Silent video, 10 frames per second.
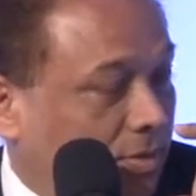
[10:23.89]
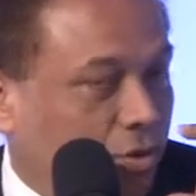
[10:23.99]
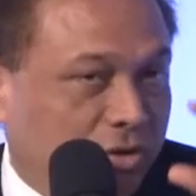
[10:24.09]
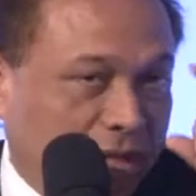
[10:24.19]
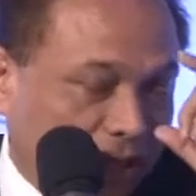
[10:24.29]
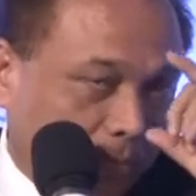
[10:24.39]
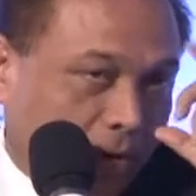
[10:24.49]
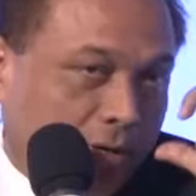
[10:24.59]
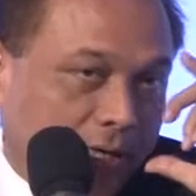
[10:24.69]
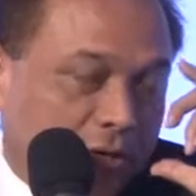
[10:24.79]
So think
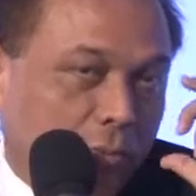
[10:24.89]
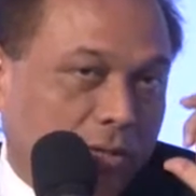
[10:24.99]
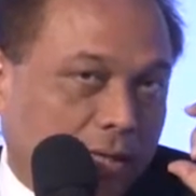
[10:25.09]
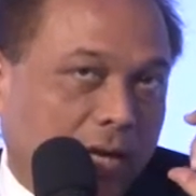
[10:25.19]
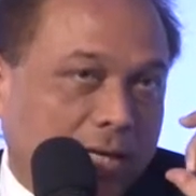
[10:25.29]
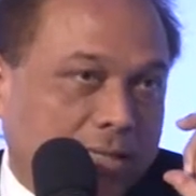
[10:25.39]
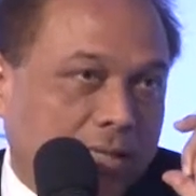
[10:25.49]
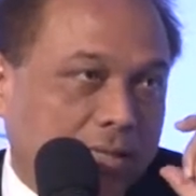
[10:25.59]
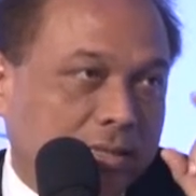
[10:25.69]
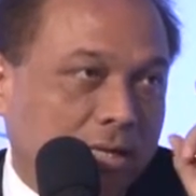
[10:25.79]
about it as to when the client
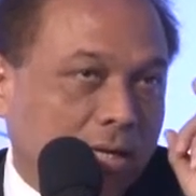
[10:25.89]
says,